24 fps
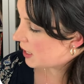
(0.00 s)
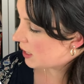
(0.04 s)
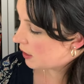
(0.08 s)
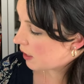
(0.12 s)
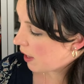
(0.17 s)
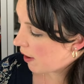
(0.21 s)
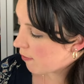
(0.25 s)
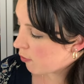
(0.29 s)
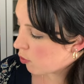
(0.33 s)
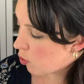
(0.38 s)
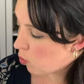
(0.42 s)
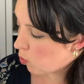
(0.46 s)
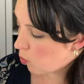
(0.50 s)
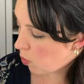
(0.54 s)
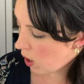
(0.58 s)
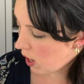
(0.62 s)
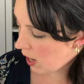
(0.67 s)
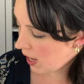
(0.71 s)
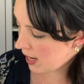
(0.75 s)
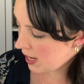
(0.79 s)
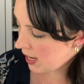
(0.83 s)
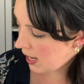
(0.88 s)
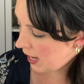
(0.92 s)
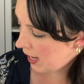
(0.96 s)
level
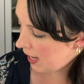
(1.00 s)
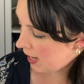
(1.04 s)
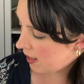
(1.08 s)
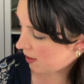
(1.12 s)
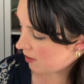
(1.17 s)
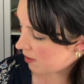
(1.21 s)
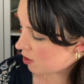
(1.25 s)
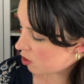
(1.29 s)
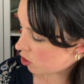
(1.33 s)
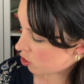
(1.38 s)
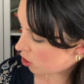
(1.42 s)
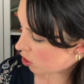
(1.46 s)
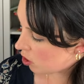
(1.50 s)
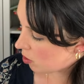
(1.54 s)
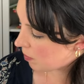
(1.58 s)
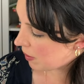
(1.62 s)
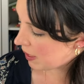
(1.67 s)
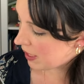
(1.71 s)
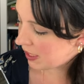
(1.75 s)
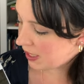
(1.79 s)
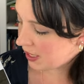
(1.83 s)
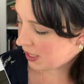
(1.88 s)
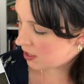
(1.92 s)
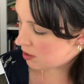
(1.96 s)
one, and this year my
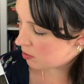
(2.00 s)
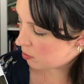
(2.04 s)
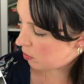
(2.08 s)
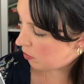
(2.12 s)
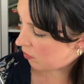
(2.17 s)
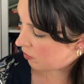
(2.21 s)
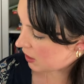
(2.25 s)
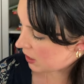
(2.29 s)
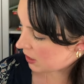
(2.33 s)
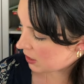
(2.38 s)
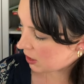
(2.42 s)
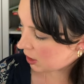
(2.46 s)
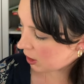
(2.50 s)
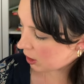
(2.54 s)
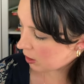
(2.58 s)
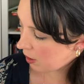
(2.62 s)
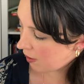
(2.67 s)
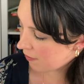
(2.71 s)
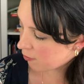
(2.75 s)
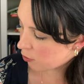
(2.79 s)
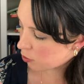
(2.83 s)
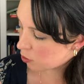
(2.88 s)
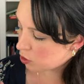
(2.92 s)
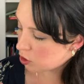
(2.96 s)
kids moved into
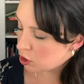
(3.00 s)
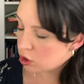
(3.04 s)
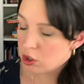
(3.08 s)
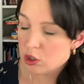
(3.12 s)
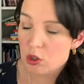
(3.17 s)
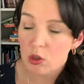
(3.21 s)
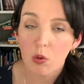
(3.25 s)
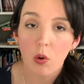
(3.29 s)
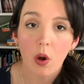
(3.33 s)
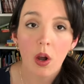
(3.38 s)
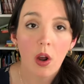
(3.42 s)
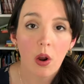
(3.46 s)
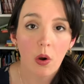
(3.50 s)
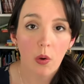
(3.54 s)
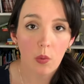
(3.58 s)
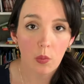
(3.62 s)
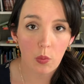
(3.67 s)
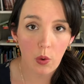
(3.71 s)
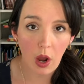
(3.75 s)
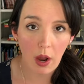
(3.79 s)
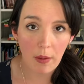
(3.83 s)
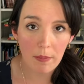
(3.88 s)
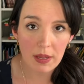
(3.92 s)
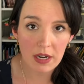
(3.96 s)
level two
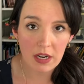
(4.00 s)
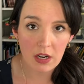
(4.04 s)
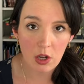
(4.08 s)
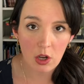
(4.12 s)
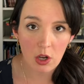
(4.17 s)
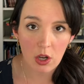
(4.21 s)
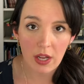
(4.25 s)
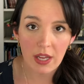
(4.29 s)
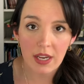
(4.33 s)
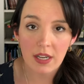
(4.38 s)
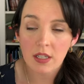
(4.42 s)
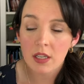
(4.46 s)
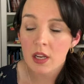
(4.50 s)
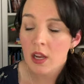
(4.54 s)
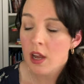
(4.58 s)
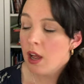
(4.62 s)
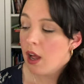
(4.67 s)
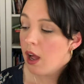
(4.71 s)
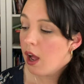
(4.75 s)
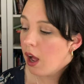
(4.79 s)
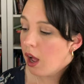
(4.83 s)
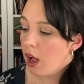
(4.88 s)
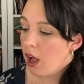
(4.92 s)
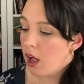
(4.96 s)
Robin Hood.
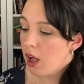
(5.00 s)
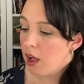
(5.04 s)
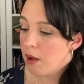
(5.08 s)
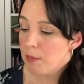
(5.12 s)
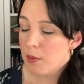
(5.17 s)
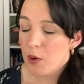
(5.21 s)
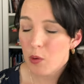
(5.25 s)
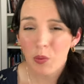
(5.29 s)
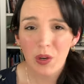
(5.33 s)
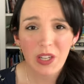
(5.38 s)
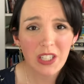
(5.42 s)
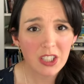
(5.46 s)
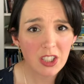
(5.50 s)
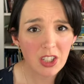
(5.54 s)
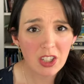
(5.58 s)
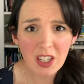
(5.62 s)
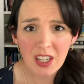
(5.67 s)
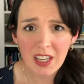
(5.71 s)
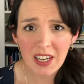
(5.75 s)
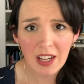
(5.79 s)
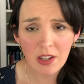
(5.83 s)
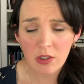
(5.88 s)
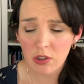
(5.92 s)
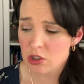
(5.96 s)
Um, we
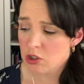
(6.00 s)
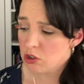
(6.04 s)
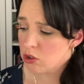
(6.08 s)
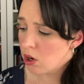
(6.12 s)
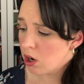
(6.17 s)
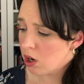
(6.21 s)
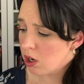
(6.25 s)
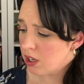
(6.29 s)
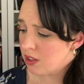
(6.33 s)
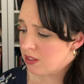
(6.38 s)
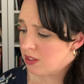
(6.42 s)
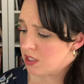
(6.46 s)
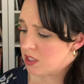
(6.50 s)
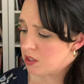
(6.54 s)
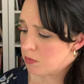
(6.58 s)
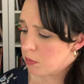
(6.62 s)
started out strong in this